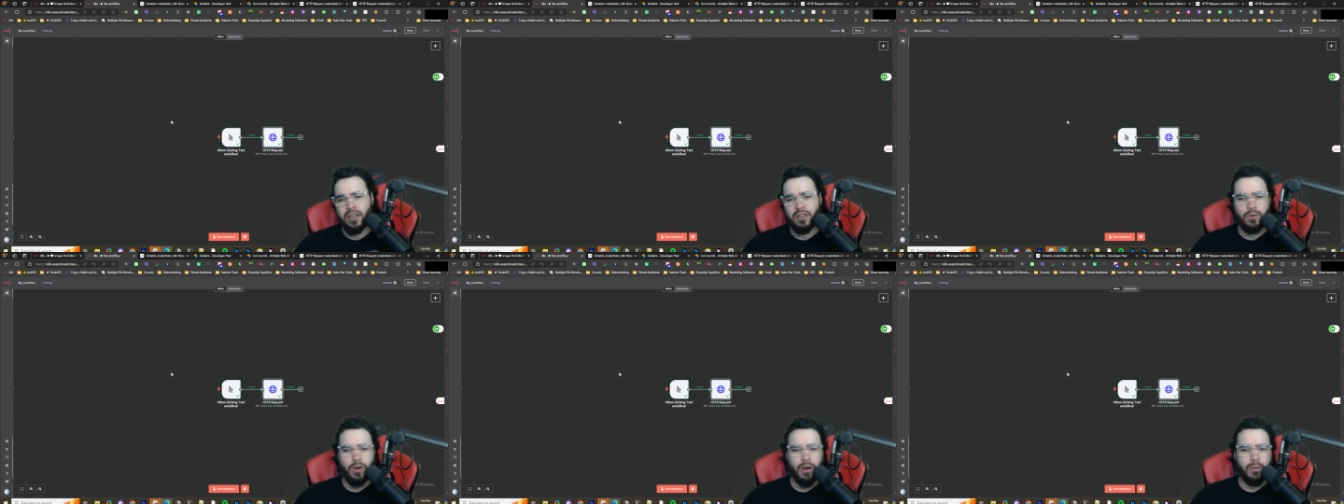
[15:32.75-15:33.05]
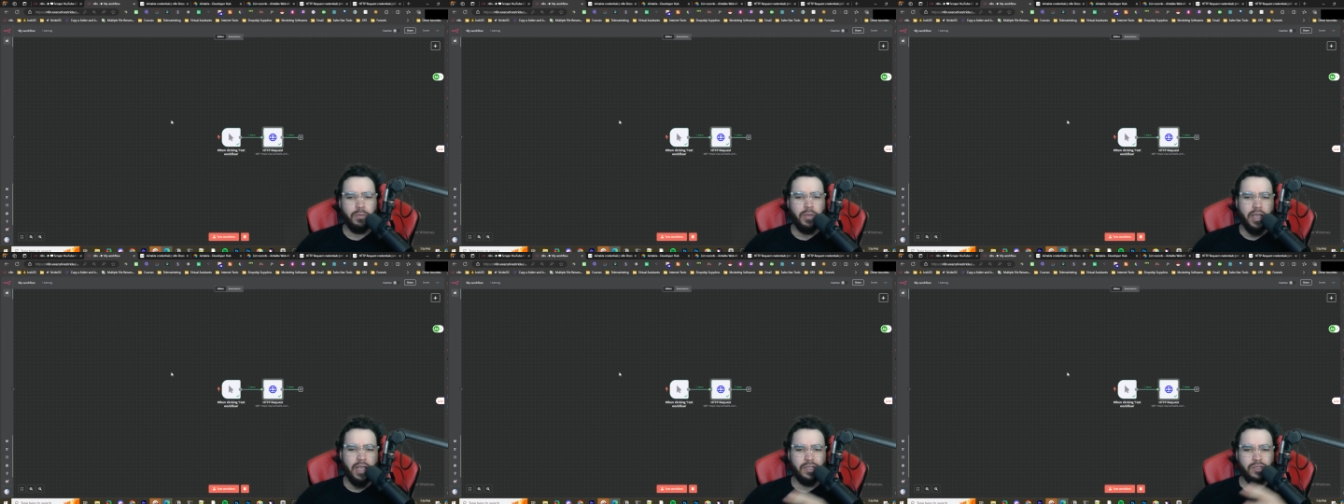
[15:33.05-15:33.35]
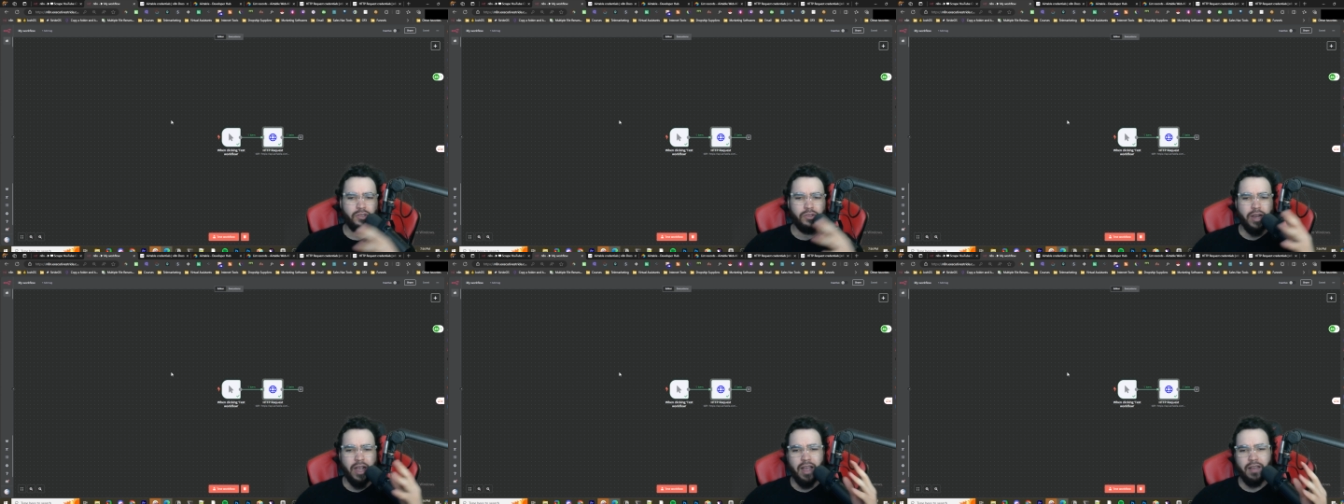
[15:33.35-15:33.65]
run paid
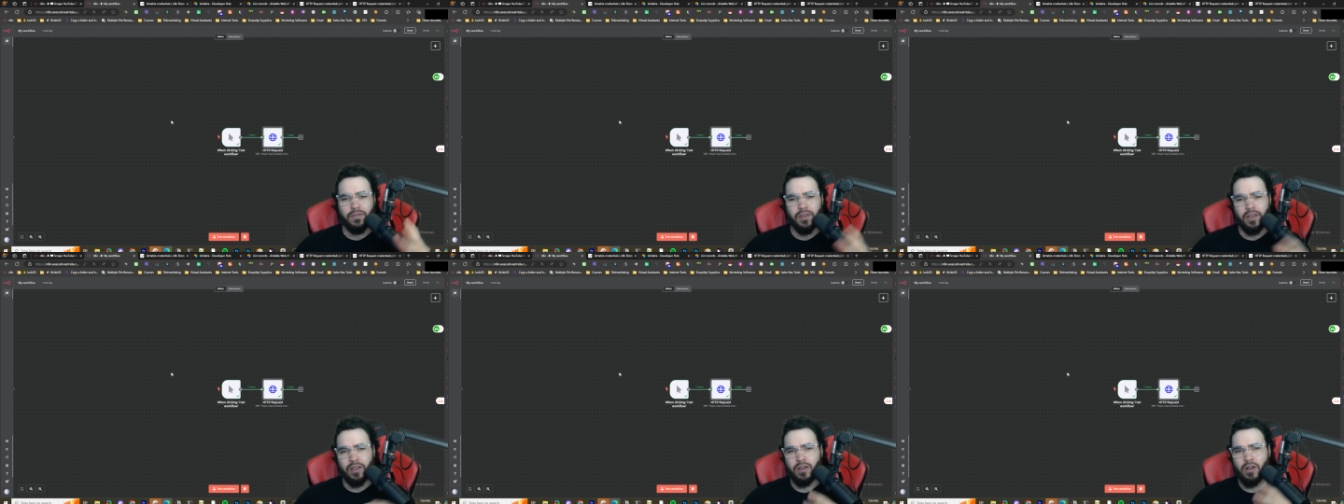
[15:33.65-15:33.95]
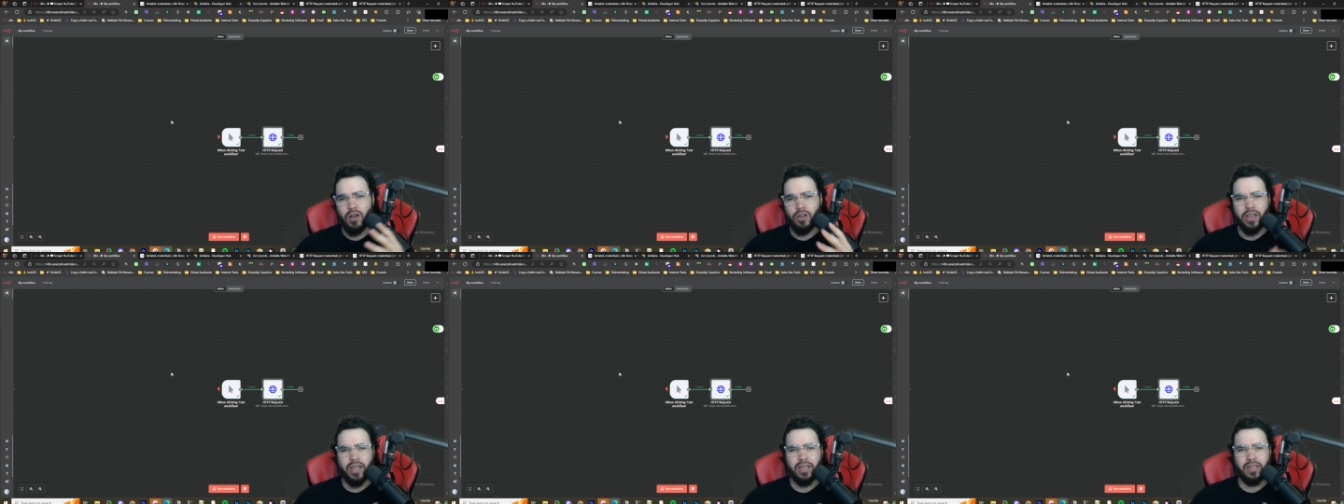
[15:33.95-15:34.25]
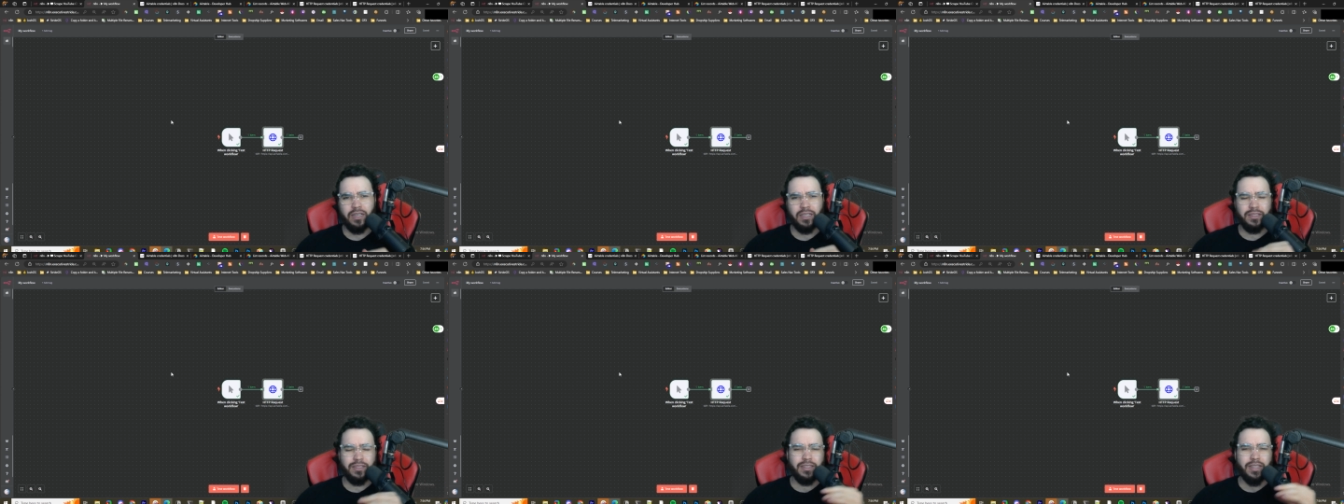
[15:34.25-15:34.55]
traffic, all that
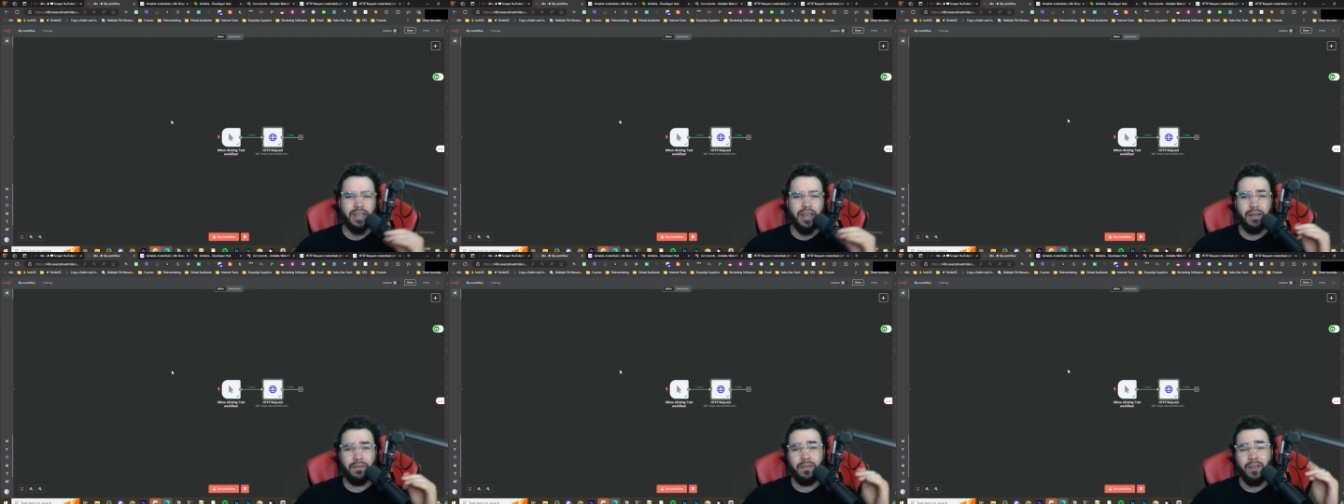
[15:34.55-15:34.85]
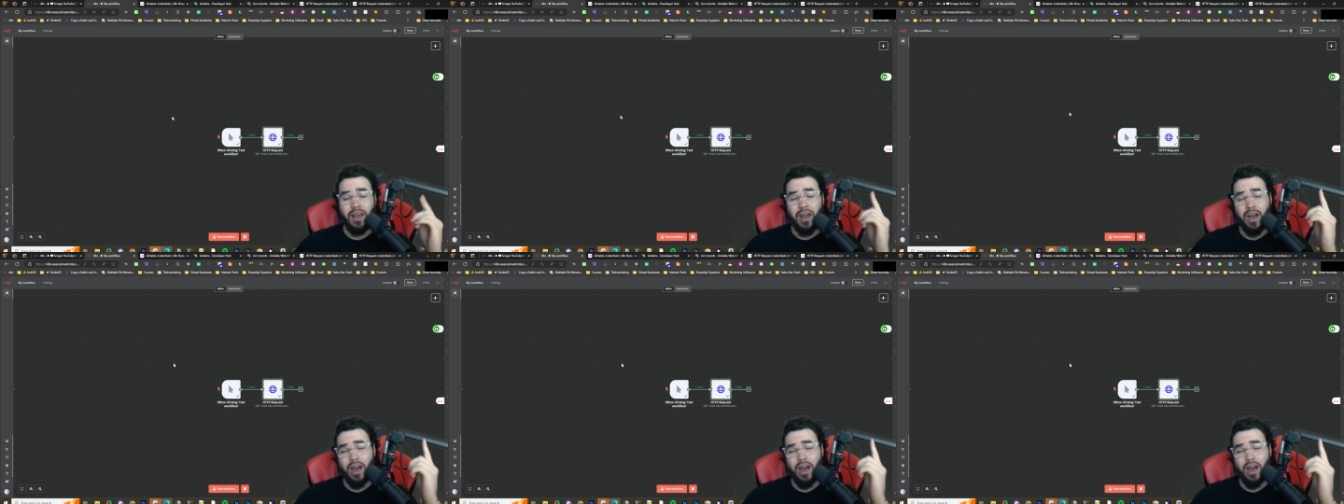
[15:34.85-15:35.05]
good stuff.